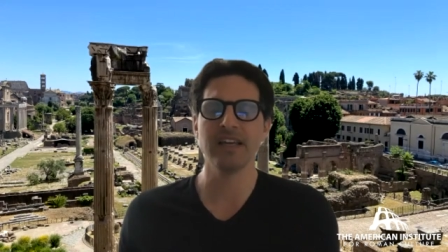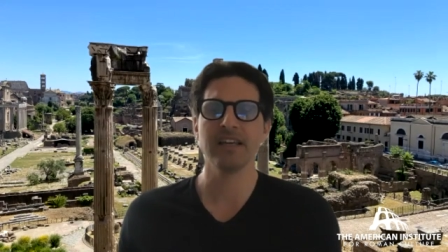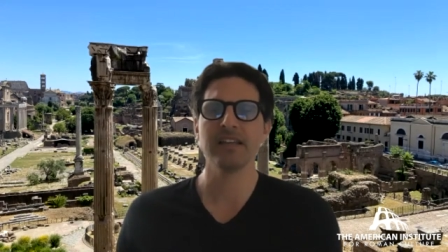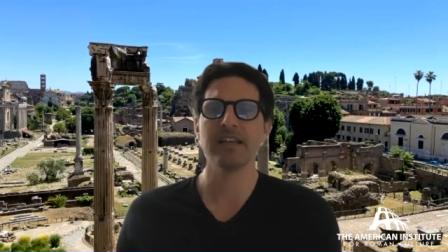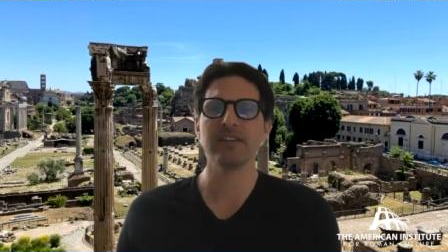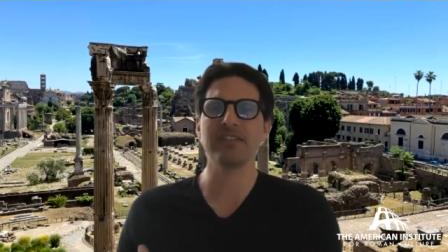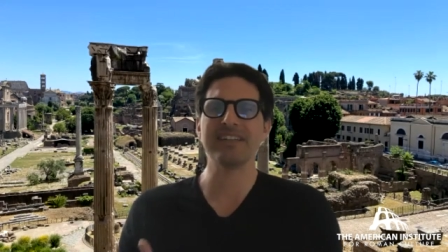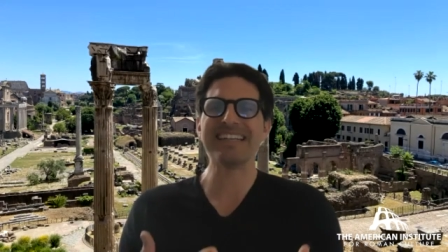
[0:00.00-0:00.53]

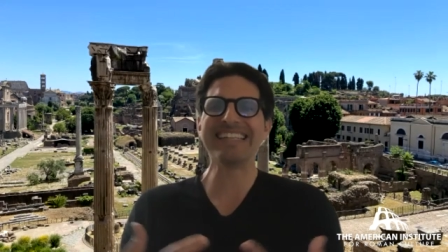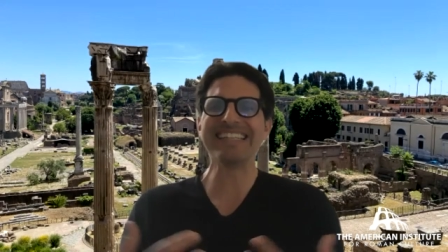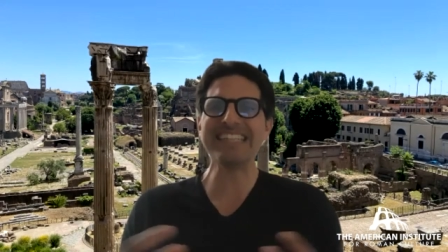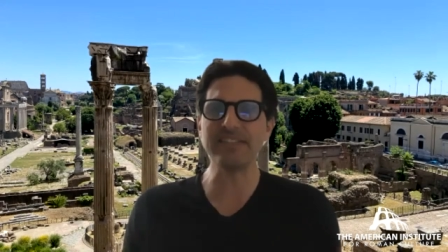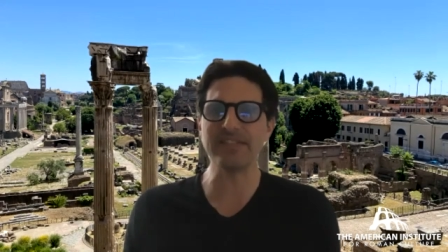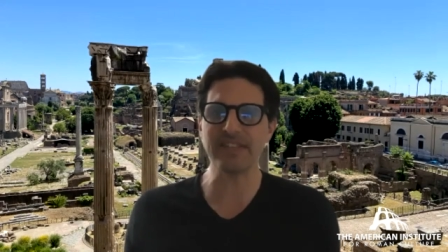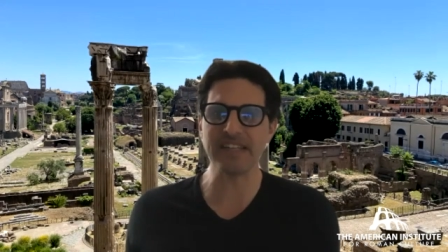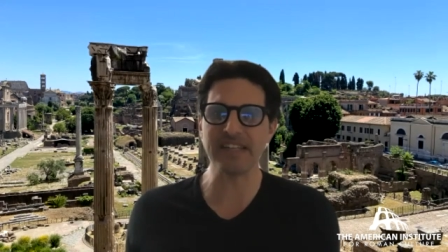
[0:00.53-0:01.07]
there's an
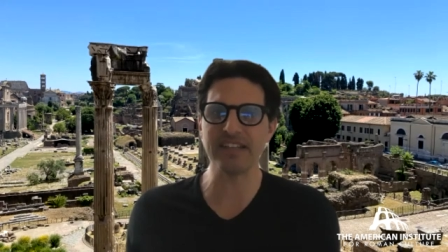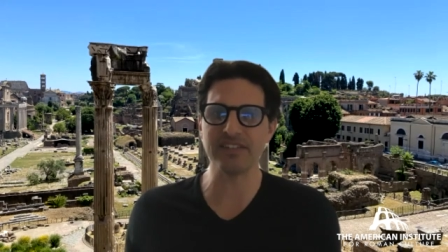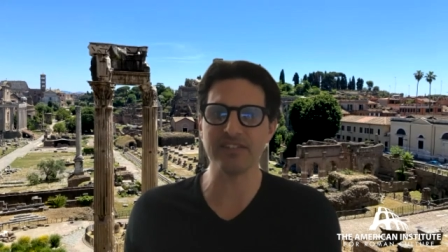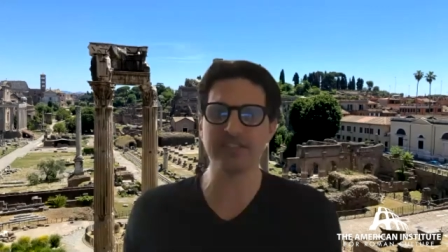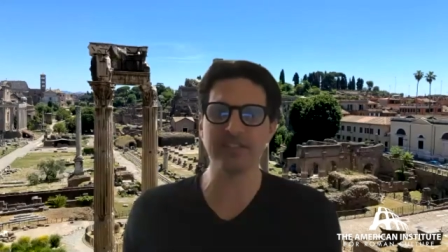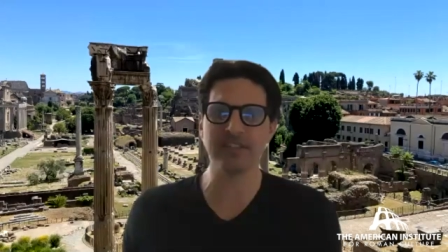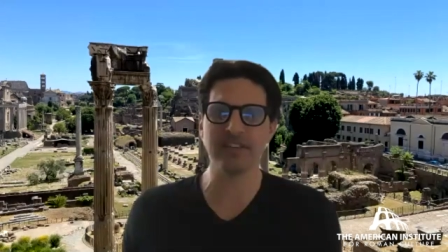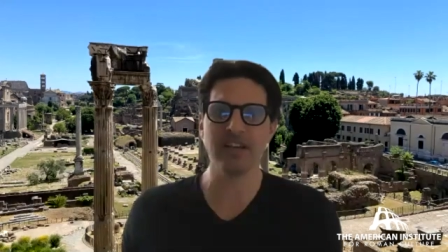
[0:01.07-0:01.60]

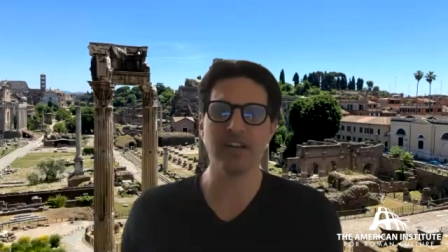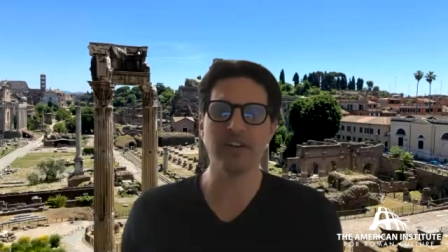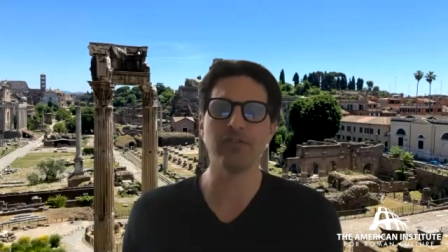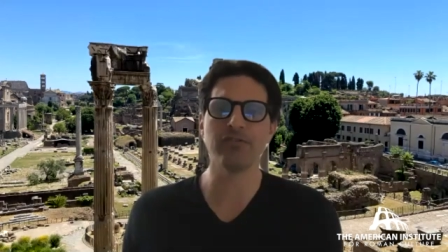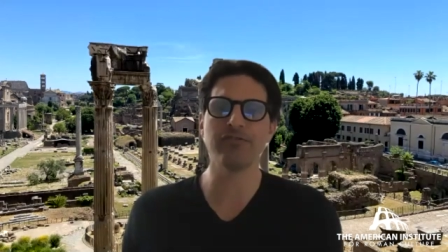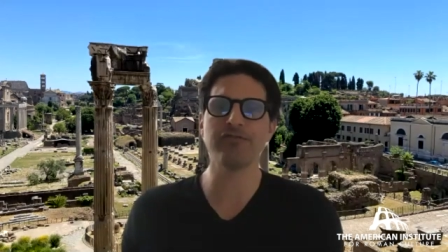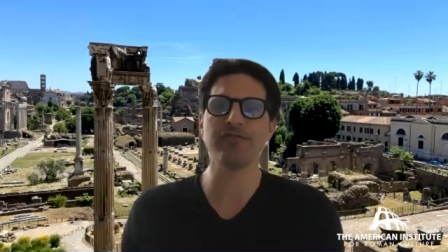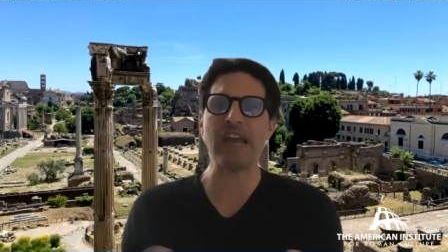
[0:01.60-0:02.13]
unevenness, an
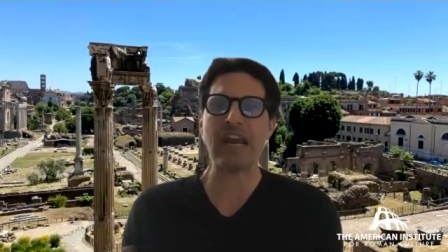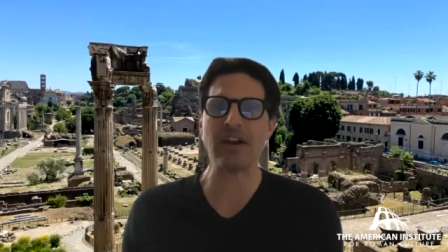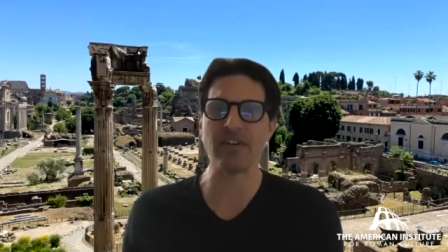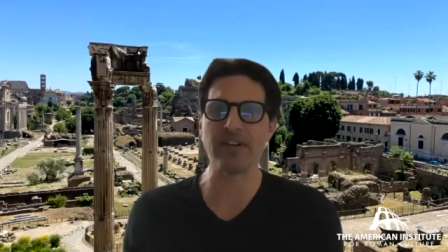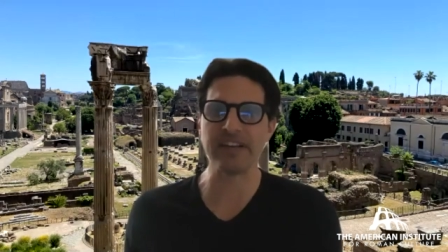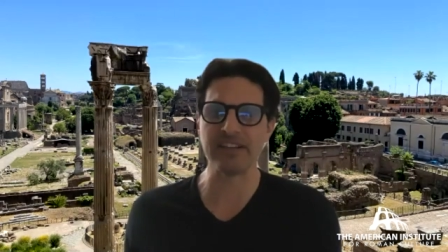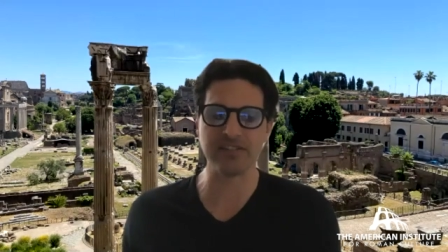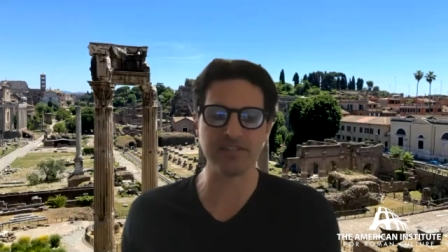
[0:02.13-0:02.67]

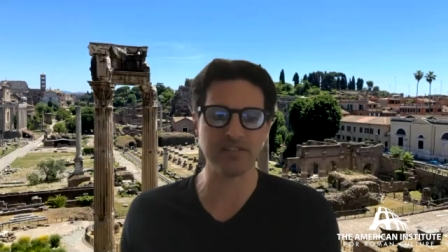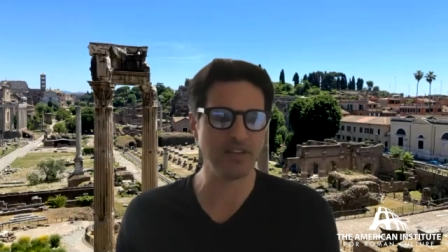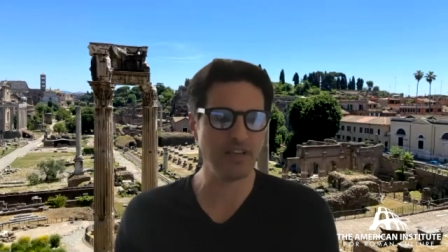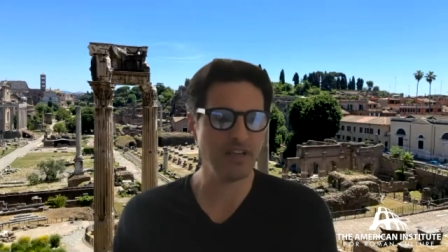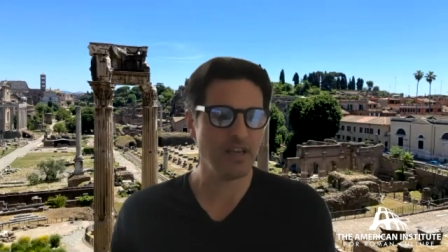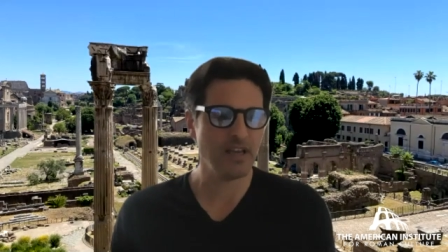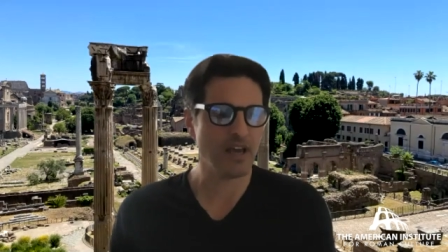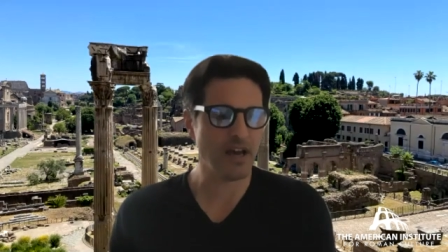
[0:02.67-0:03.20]

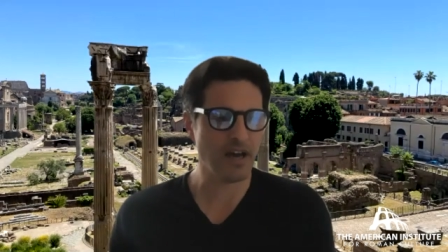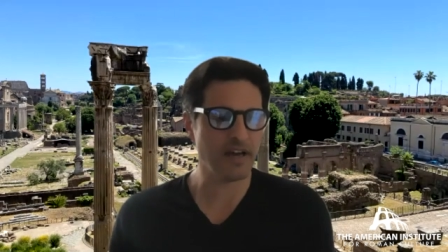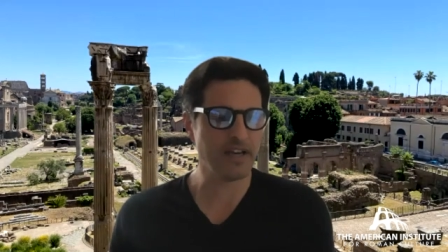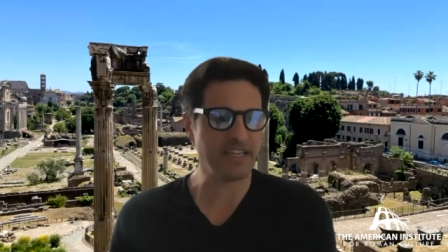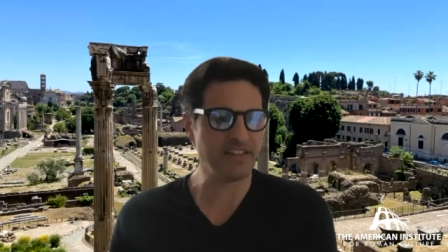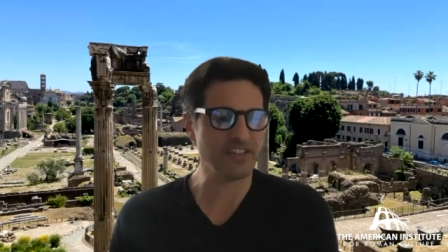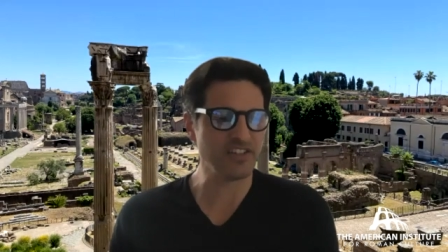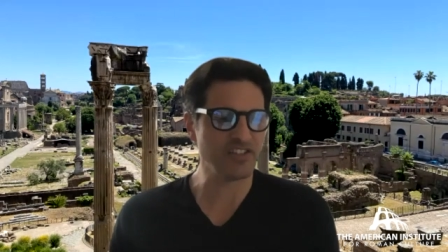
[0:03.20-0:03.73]
unfairness
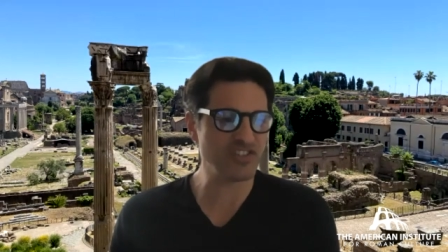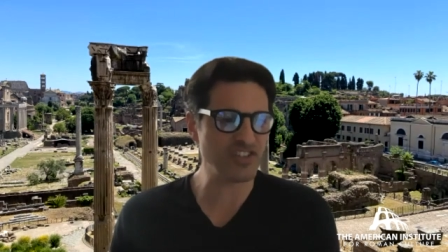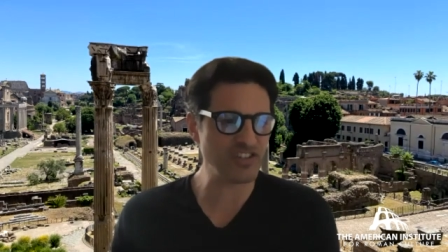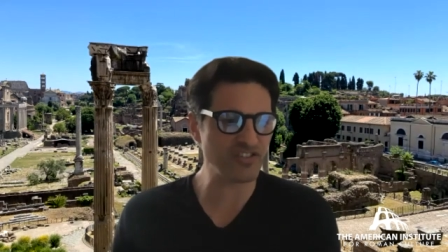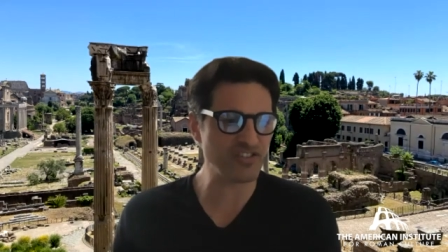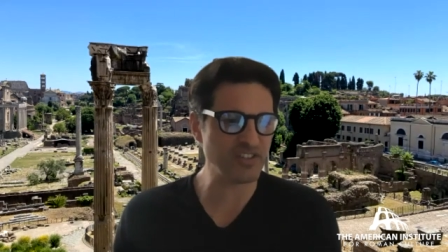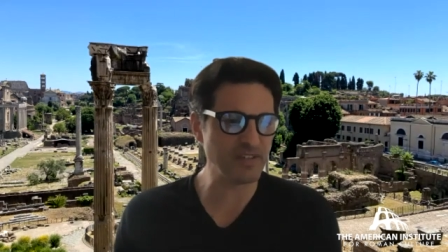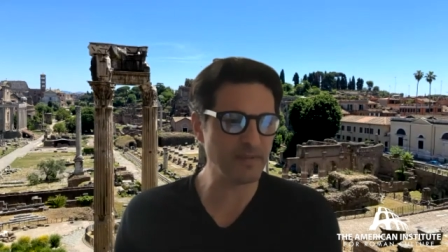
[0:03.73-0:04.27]
in the
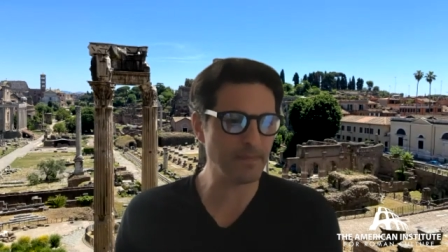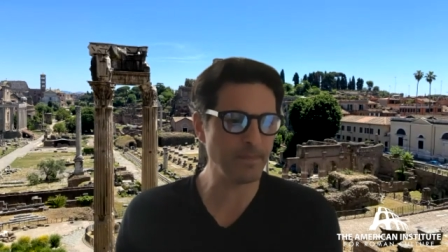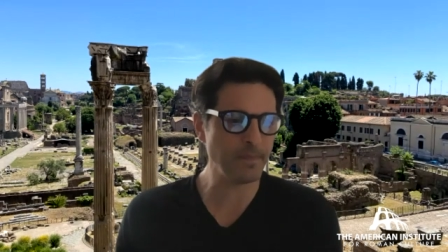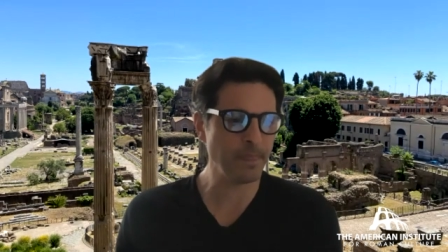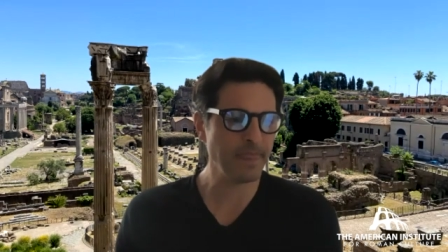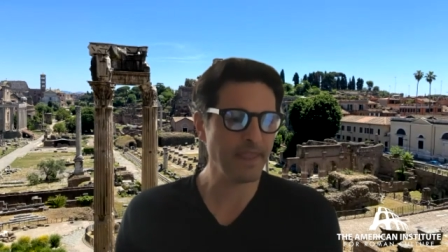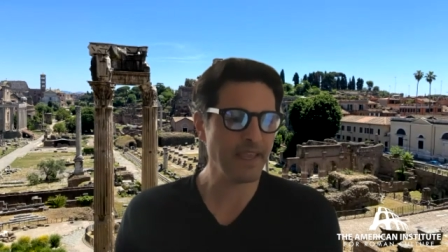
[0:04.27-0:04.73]
system,